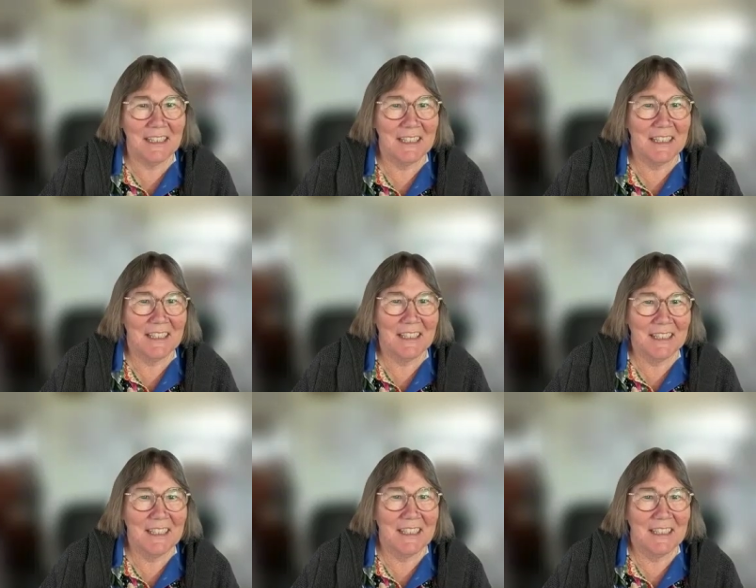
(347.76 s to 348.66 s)
additional
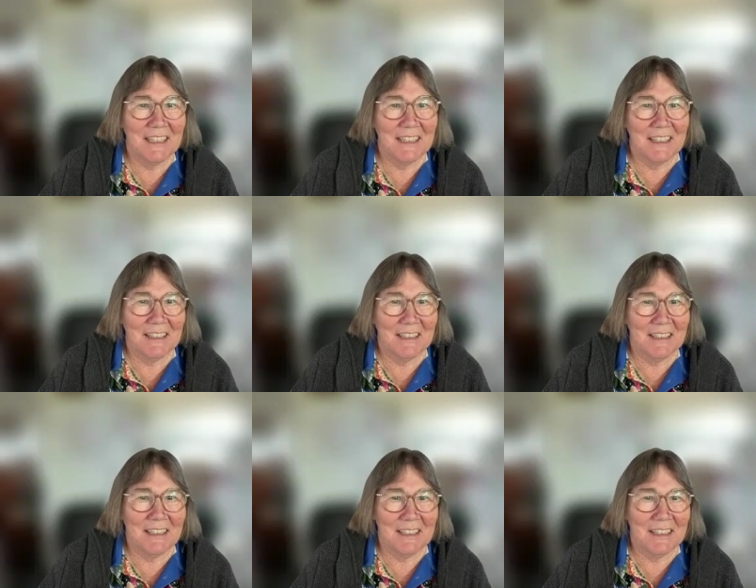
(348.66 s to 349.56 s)
words, you
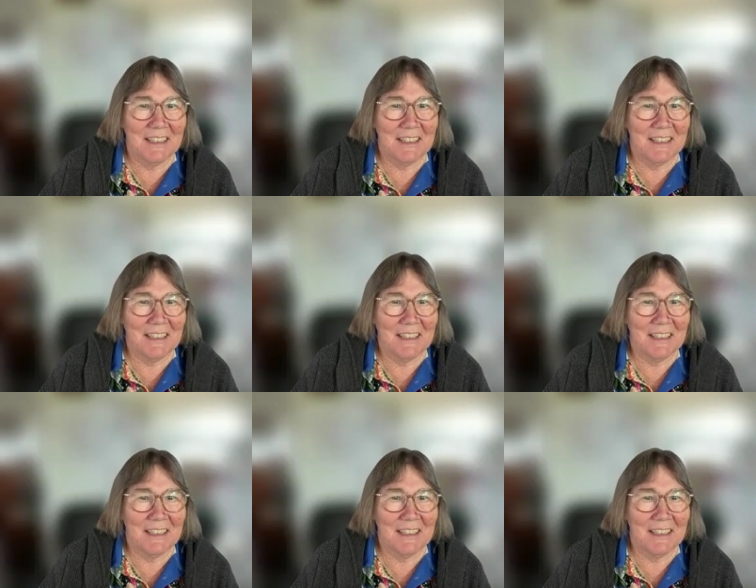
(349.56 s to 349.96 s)
don't